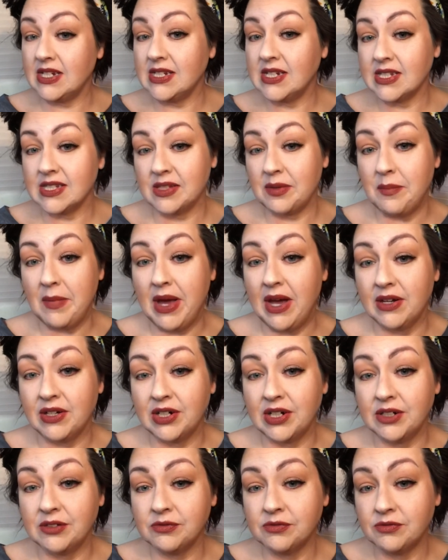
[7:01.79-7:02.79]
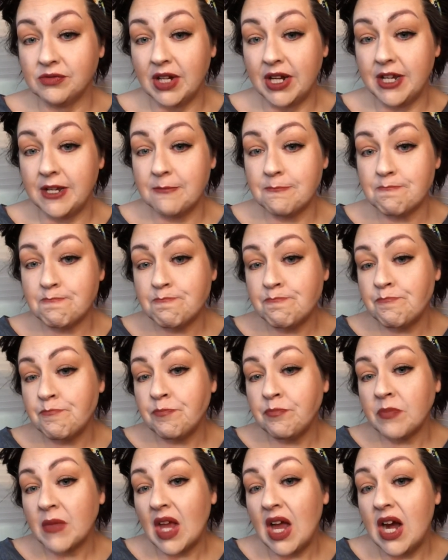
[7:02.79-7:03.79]
it doesn't matter, right?
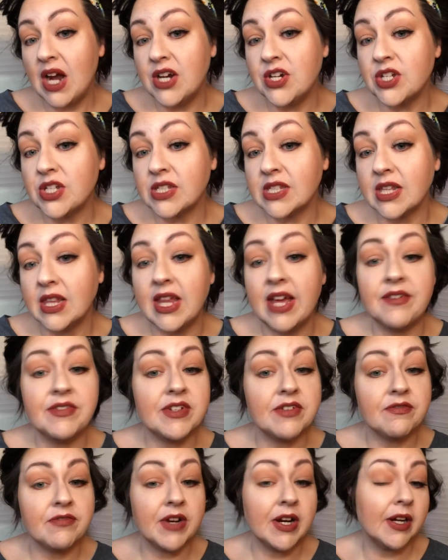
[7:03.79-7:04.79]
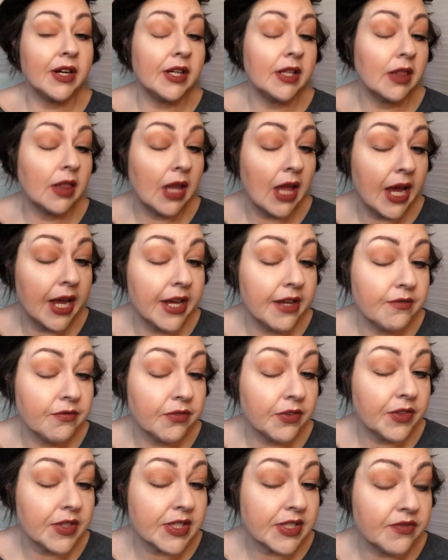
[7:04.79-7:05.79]
I just left it very light
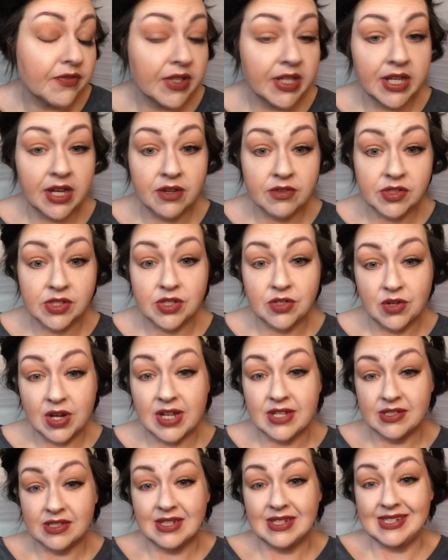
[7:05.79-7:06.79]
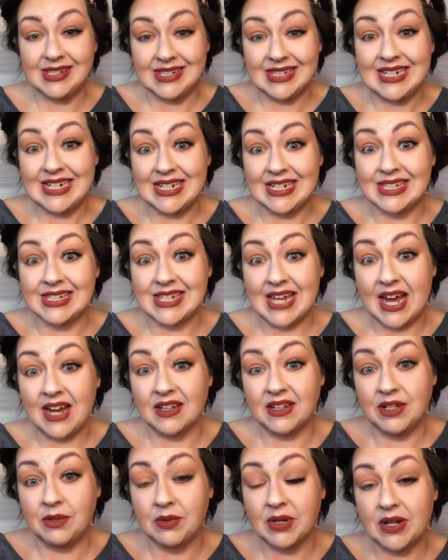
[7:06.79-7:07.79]
for this video so you guys could see
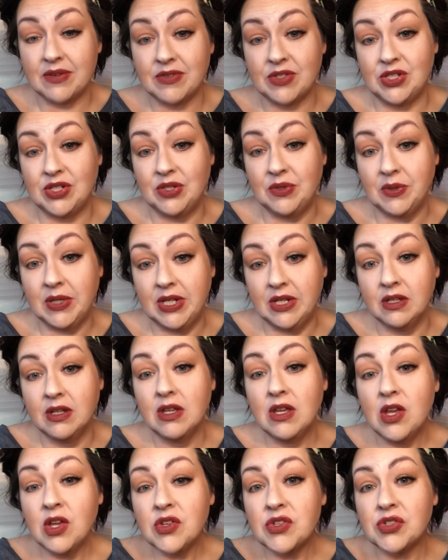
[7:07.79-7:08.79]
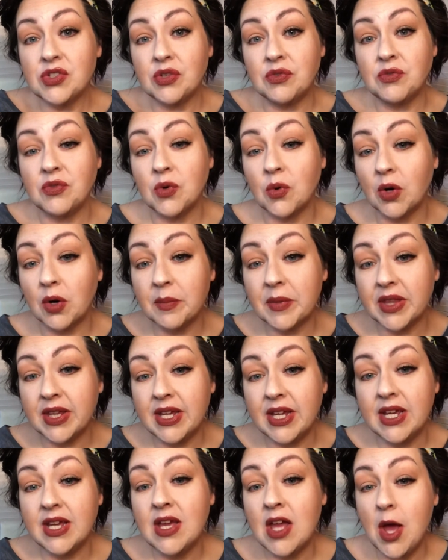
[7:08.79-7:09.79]
exactly what I was doing. So
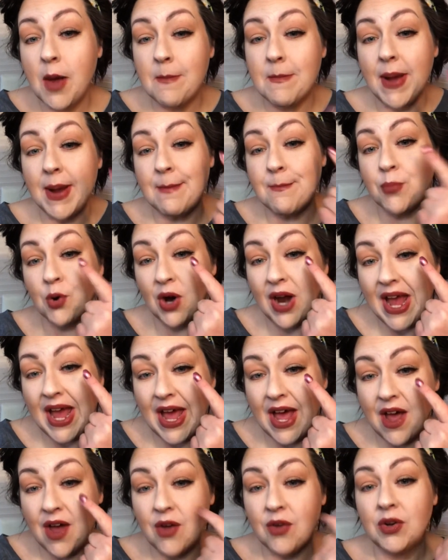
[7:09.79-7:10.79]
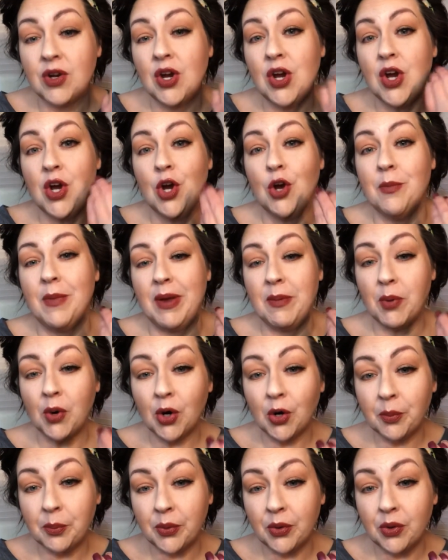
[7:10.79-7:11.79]
normally my brown or my
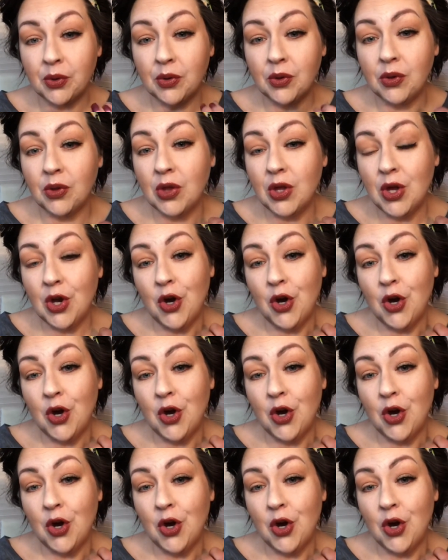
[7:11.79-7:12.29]
purple